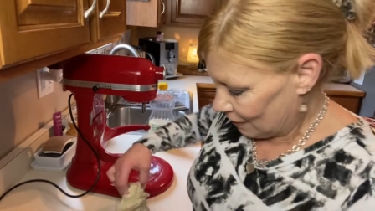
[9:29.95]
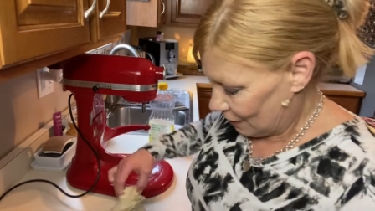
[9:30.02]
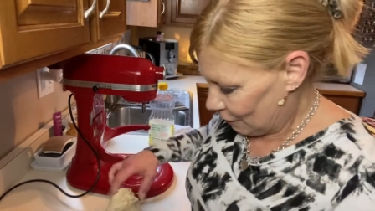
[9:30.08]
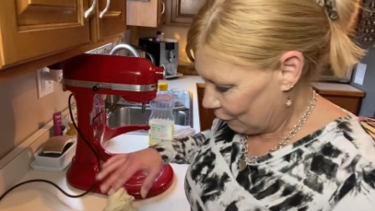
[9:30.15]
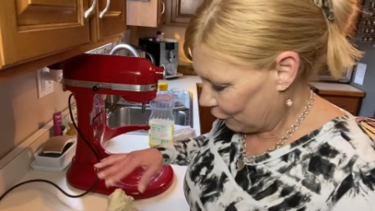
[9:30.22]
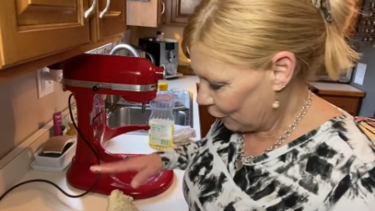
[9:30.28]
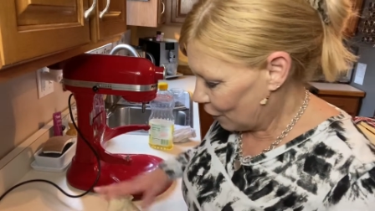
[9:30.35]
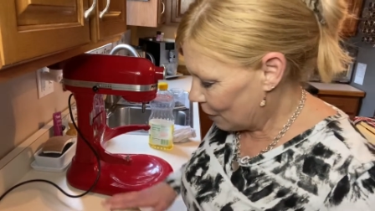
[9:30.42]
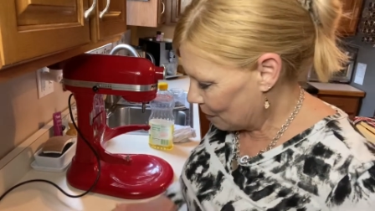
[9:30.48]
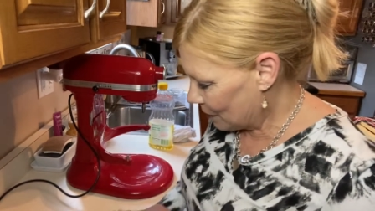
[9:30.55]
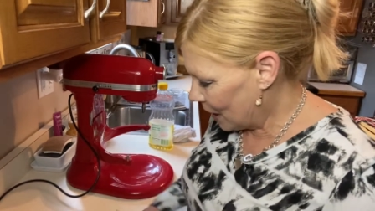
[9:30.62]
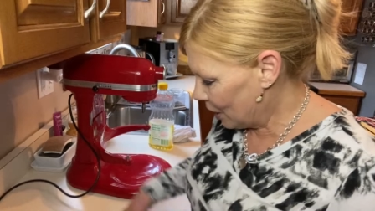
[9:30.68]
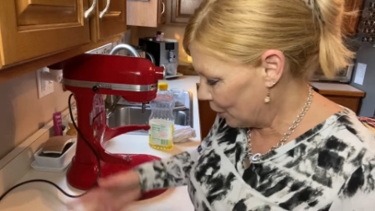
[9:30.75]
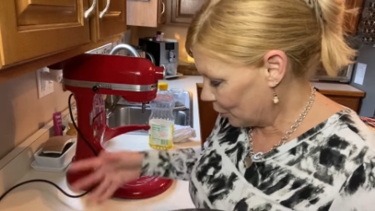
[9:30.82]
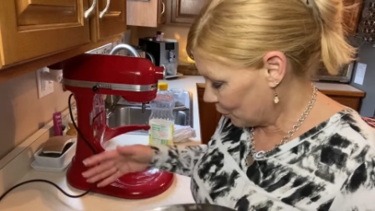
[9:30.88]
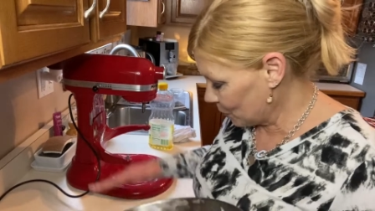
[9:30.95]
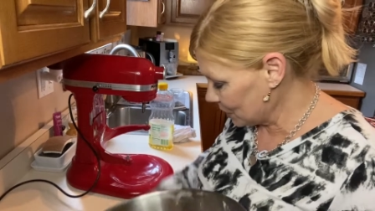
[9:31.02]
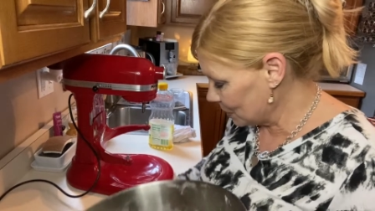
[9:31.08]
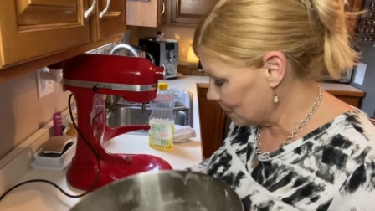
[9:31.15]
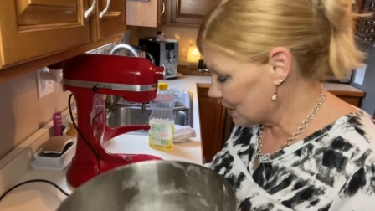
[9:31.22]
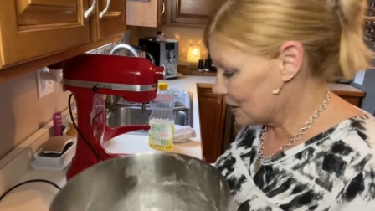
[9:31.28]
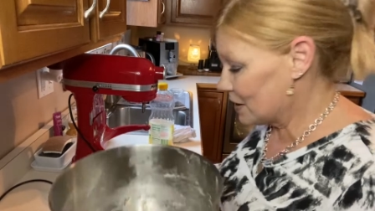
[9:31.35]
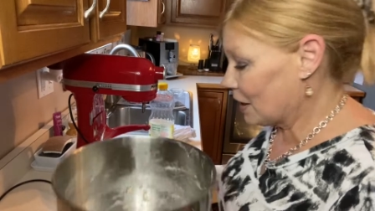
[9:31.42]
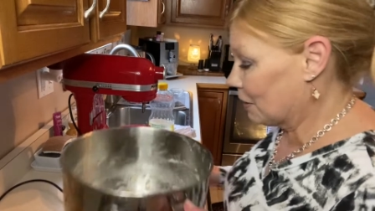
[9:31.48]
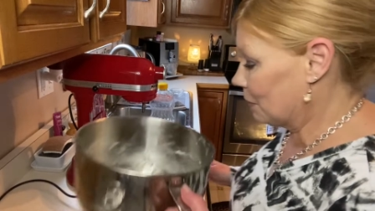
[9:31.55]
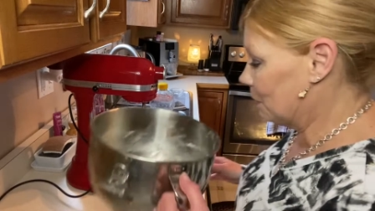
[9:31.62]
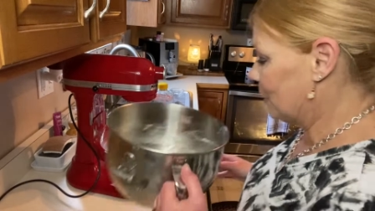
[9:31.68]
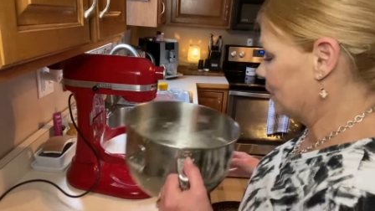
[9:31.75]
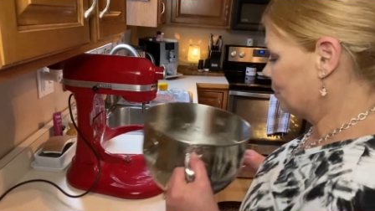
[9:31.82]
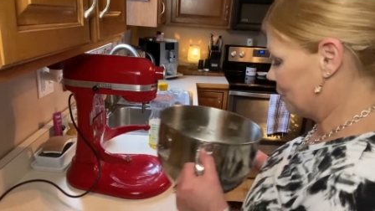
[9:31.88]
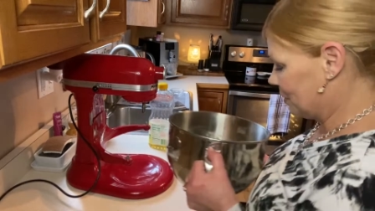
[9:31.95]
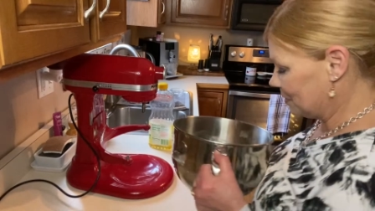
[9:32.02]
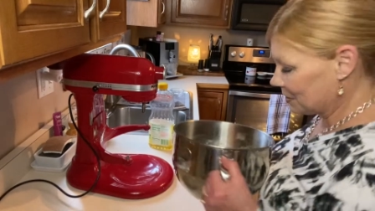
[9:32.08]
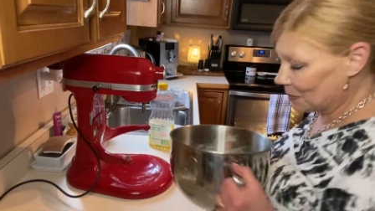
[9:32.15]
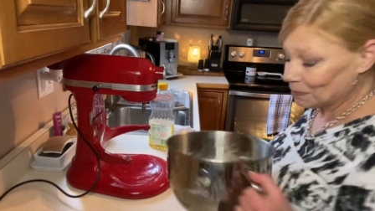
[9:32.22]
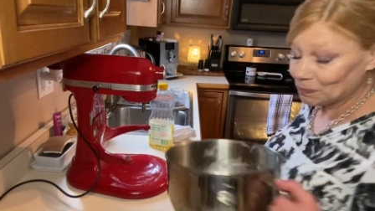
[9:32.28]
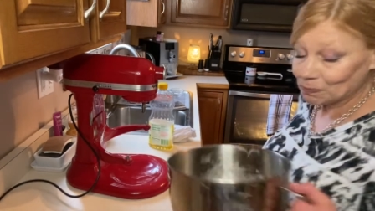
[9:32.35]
from Christmas decorations.